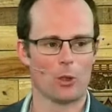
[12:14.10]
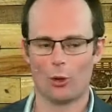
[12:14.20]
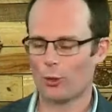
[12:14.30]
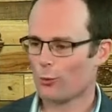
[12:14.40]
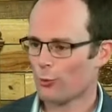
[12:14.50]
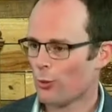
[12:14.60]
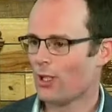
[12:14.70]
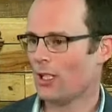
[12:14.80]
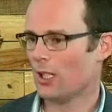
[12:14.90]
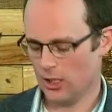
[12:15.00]
God
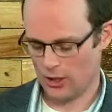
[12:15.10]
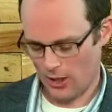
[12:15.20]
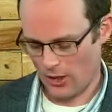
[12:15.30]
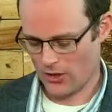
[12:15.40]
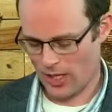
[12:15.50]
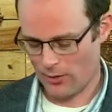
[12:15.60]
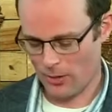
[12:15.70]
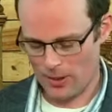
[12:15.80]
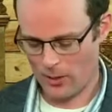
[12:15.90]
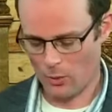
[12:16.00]
really does have
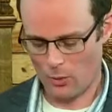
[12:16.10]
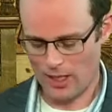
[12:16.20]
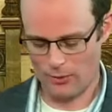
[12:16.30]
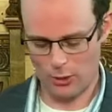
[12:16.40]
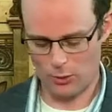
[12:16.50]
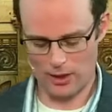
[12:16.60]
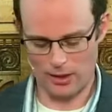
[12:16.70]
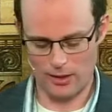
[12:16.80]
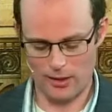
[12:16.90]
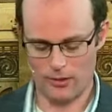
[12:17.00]
a better way of
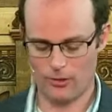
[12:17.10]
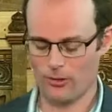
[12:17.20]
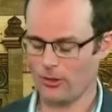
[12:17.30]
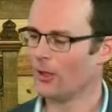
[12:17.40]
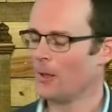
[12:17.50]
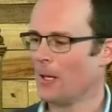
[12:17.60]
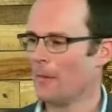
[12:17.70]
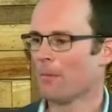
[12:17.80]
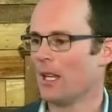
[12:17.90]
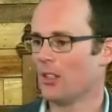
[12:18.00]
doing life.
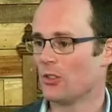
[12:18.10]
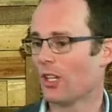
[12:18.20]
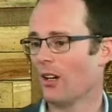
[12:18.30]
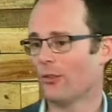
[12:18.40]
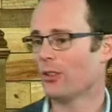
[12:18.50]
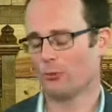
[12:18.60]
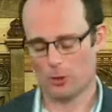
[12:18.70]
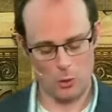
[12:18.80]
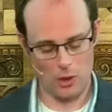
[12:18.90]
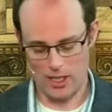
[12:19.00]
His
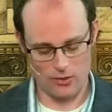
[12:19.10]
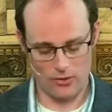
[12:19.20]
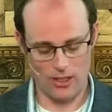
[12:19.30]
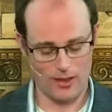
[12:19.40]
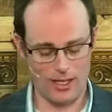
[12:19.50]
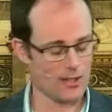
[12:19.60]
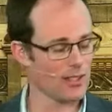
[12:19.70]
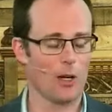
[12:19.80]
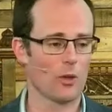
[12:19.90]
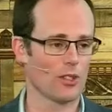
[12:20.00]
covenant requires faith.
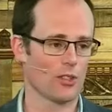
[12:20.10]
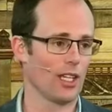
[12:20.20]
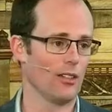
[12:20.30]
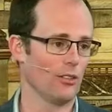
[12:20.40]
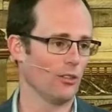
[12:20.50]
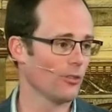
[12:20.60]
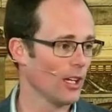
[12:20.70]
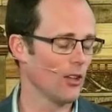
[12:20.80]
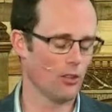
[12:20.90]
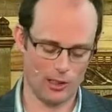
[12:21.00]
That's how we're saved
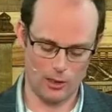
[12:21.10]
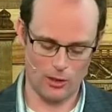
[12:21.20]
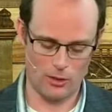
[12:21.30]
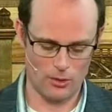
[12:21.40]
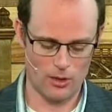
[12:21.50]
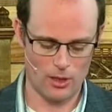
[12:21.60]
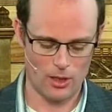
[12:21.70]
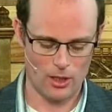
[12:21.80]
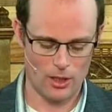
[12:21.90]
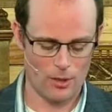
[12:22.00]
faith alone.
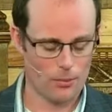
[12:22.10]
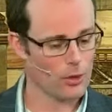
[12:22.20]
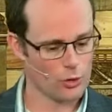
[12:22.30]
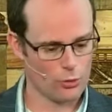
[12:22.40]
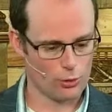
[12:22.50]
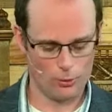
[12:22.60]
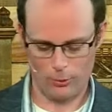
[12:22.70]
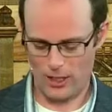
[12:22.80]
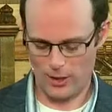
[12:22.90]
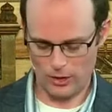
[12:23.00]
But true
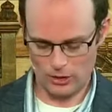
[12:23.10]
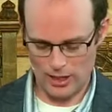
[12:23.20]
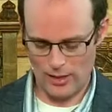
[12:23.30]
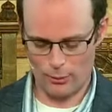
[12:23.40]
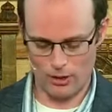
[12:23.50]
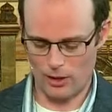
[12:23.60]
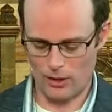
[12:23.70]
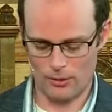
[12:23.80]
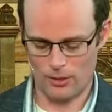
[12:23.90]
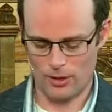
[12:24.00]
faith is never
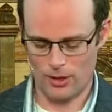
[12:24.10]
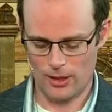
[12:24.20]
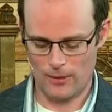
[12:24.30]
alone.